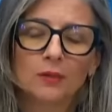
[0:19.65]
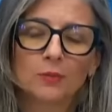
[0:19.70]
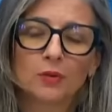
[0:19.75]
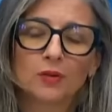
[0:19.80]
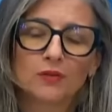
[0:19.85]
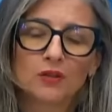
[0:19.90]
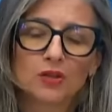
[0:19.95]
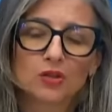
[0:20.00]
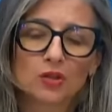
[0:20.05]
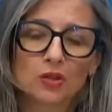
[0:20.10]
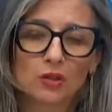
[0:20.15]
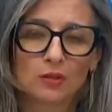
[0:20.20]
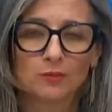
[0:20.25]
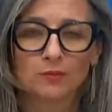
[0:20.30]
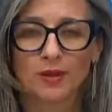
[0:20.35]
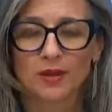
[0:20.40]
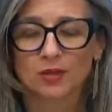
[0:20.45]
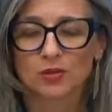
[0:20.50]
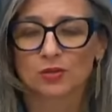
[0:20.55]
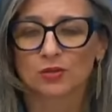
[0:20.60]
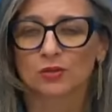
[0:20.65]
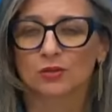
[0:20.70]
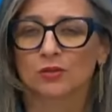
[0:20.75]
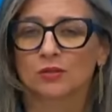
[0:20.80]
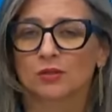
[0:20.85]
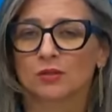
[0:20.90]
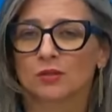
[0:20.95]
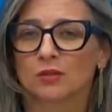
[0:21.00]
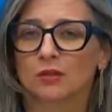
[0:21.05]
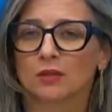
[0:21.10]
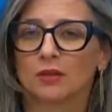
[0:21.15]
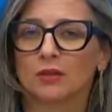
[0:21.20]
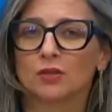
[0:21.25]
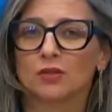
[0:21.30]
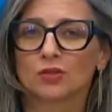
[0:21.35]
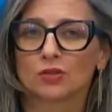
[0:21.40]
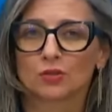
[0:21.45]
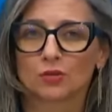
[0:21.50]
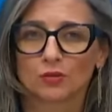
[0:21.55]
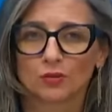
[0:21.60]
provisional measures
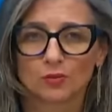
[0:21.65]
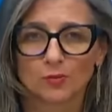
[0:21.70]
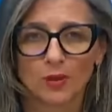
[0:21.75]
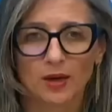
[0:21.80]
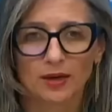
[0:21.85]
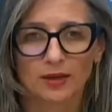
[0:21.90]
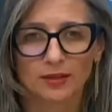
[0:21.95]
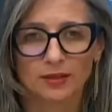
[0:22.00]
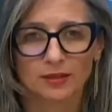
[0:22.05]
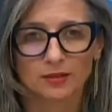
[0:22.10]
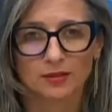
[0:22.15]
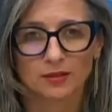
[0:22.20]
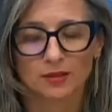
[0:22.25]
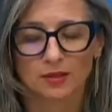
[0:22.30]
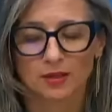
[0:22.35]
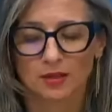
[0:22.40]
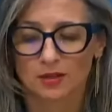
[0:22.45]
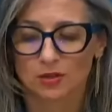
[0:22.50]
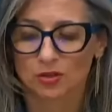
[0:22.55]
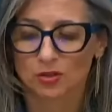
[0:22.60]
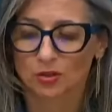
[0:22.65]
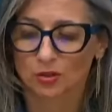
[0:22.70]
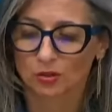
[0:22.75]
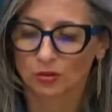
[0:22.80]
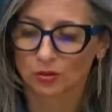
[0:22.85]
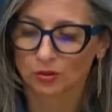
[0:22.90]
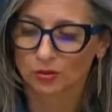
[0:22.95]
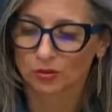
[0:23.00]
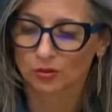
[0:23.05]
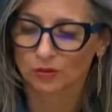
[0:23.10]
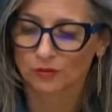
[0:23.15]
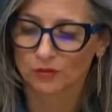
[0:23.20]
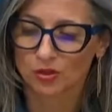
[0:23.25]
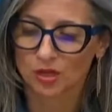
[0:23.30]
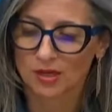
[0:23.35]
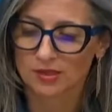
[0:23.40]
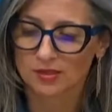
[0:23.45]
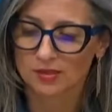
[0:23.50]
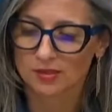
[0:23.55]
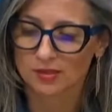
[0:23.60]
issued by the International Court of
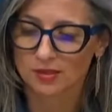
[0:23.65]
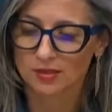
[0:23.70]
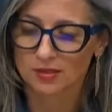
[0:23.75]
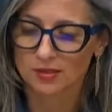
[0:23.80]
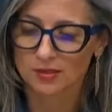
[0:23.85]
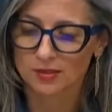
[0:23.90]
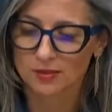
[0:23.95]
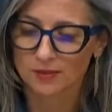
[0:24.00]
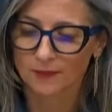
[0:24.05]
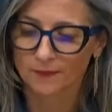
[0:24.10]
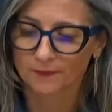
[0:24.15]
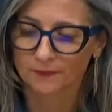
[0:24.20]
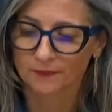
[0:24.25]
Justice.